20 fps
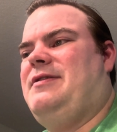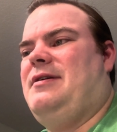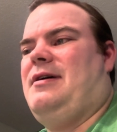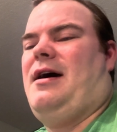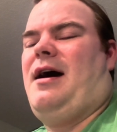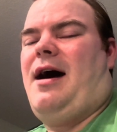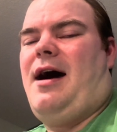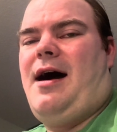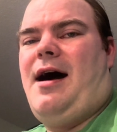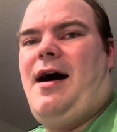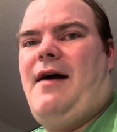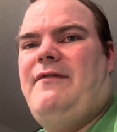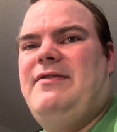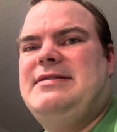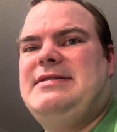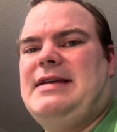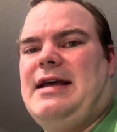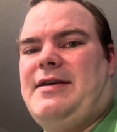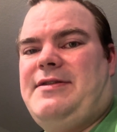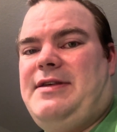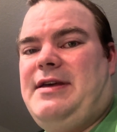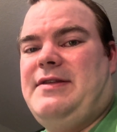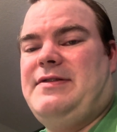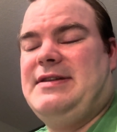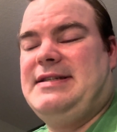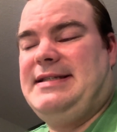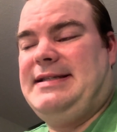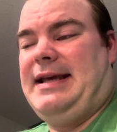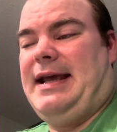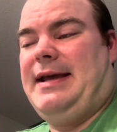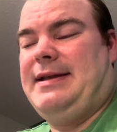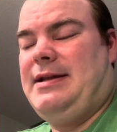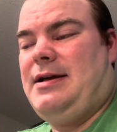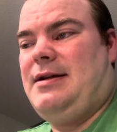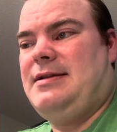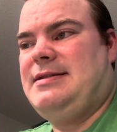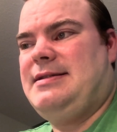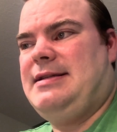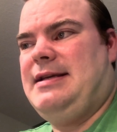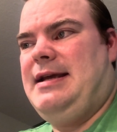Obviously, I think the
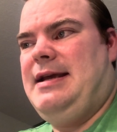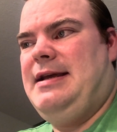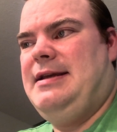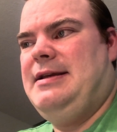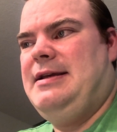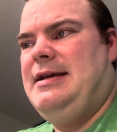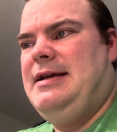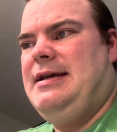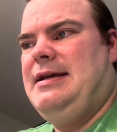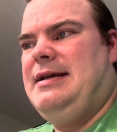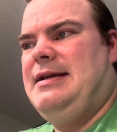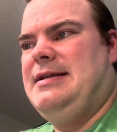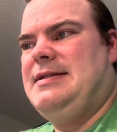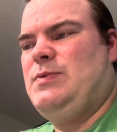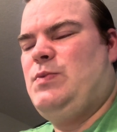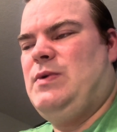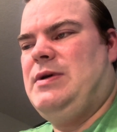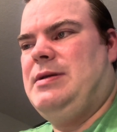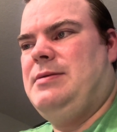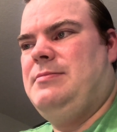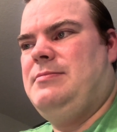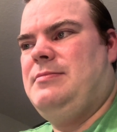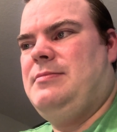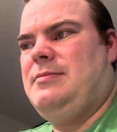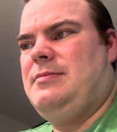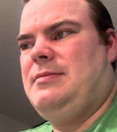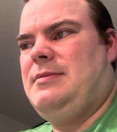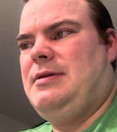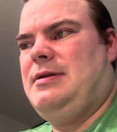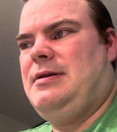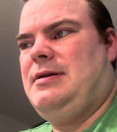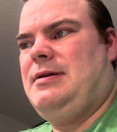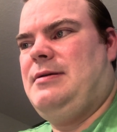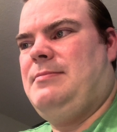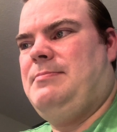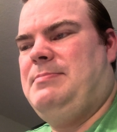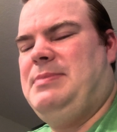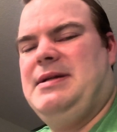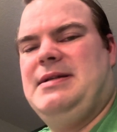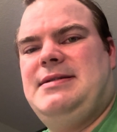standout scene is when
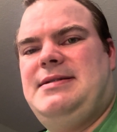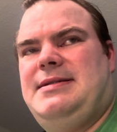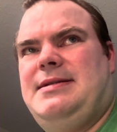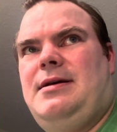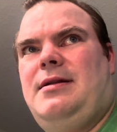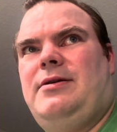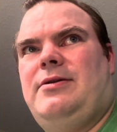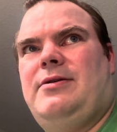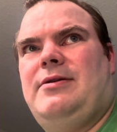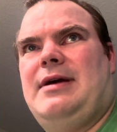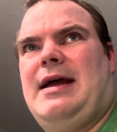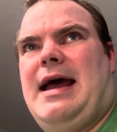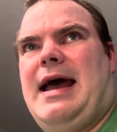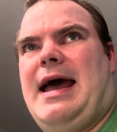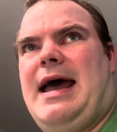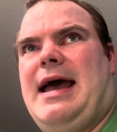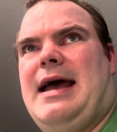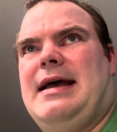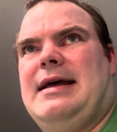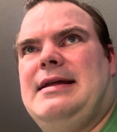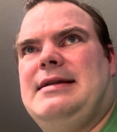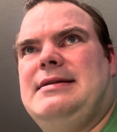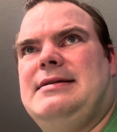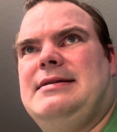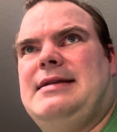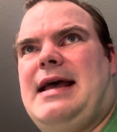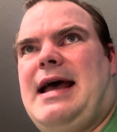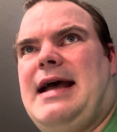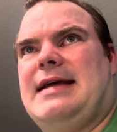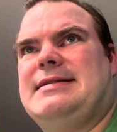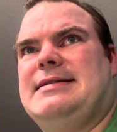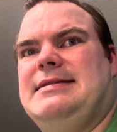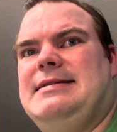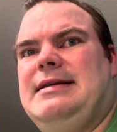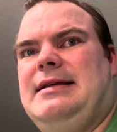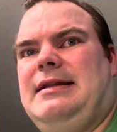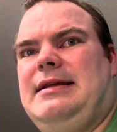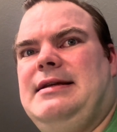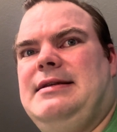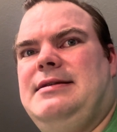Ben Stiller
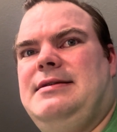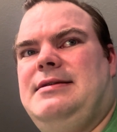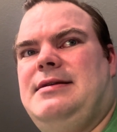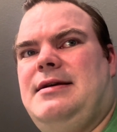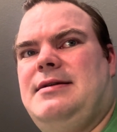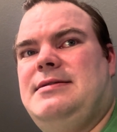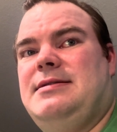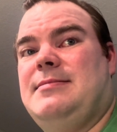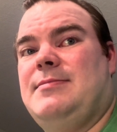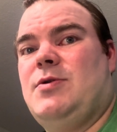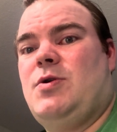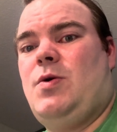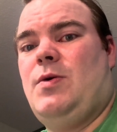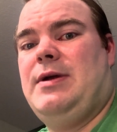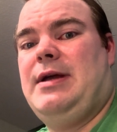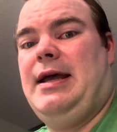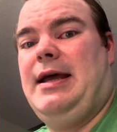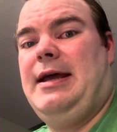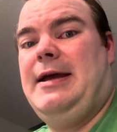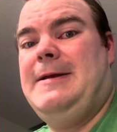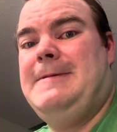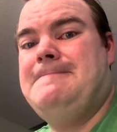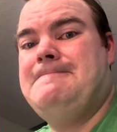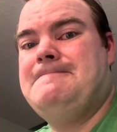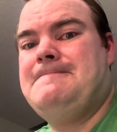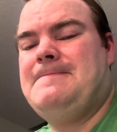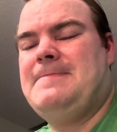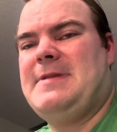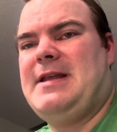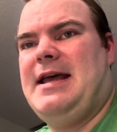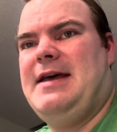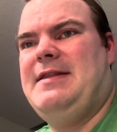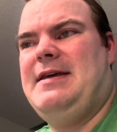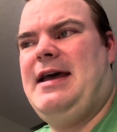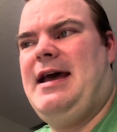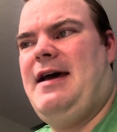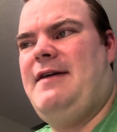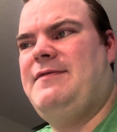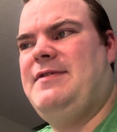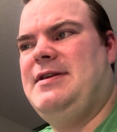accidentally does some cocaine, and they
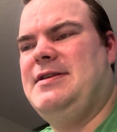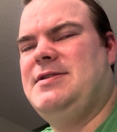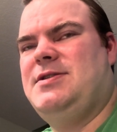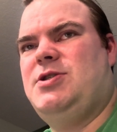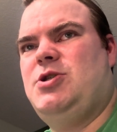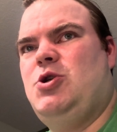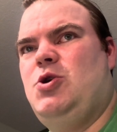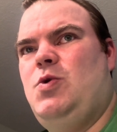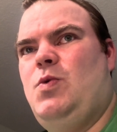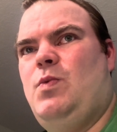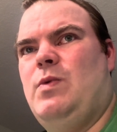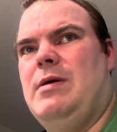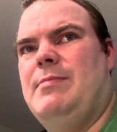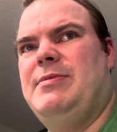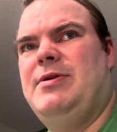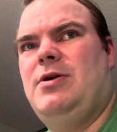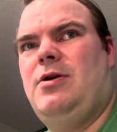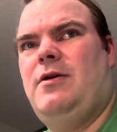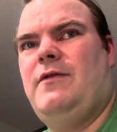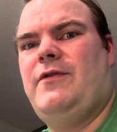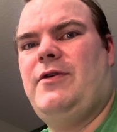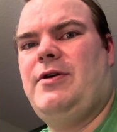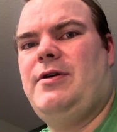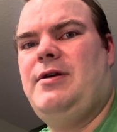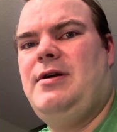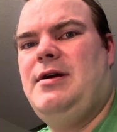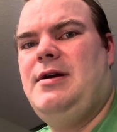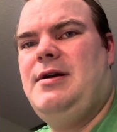have these two women over.